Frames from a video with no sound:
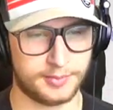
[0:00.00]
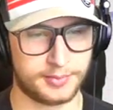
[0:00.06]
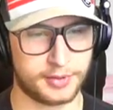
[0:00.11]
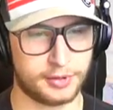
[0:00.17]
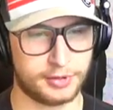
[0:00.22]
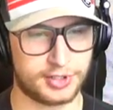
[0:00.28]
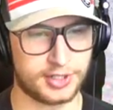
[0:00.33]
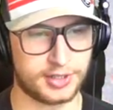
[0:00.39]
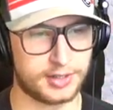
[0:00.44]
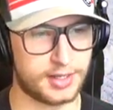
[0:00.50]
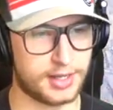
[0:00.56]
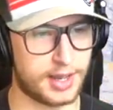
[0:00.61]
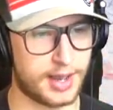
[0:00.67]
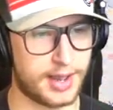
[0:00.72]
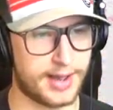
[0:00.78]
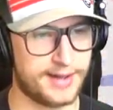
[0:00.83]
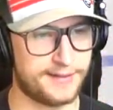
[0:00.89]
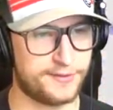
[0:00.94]
Approaching the
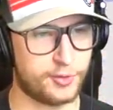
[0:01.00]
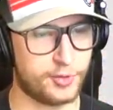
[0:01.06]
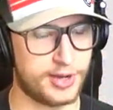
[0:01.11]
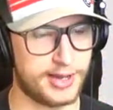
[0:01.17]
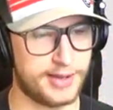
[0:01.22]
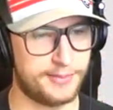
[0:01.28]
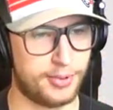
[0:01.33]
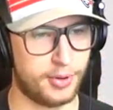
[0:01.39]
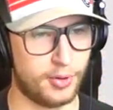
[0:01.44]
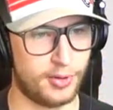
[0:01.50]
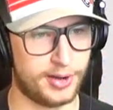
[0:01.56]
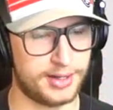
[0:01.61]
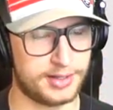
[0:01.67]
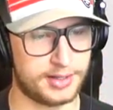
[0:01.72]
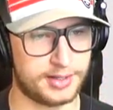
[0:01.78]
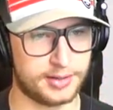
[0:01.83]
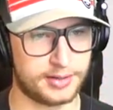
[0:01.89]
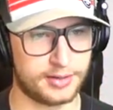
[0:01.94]
halfway
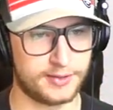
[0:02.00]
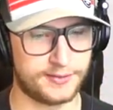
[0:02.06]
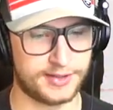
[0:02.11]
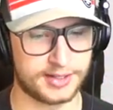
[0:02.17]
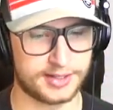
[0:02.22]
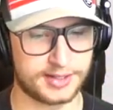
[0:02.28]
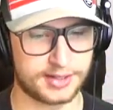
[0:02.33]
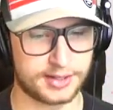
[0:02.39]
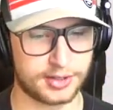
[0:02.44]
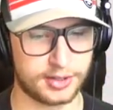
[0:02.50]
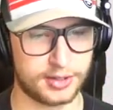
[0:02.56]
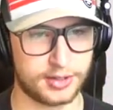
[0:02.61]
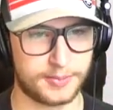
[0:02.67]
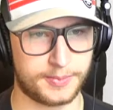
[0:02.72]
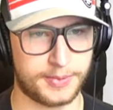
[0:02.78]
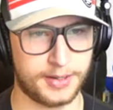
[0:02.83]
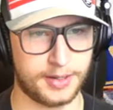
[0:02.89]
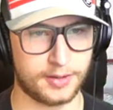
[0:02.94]
point here of this
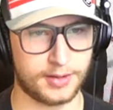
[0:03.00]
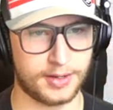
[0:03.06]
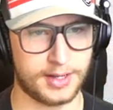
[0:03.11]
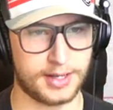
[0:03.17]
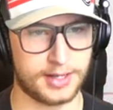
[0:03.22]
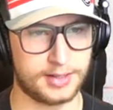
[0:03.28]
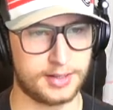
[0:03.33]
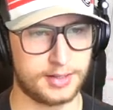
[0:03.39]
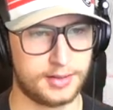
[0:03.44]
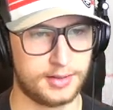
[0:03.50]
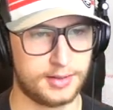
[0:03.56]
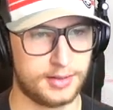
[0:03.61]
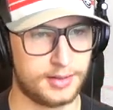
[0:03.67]
third period.